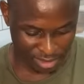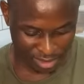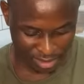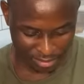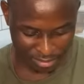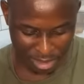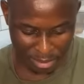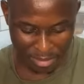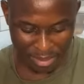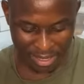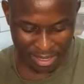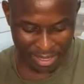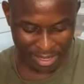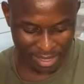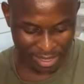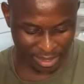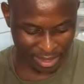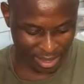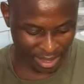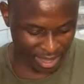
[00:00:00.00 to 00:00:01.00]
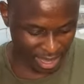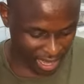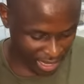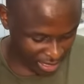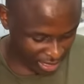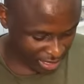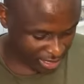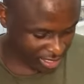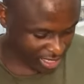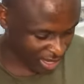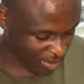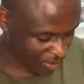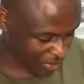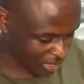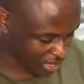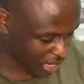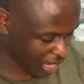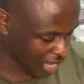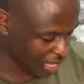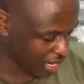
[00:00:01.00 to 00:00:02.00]
Maybe he had it
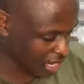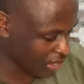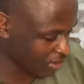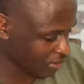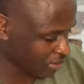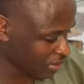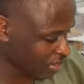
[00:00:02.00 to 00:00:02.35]
somewhere. Koree, I love.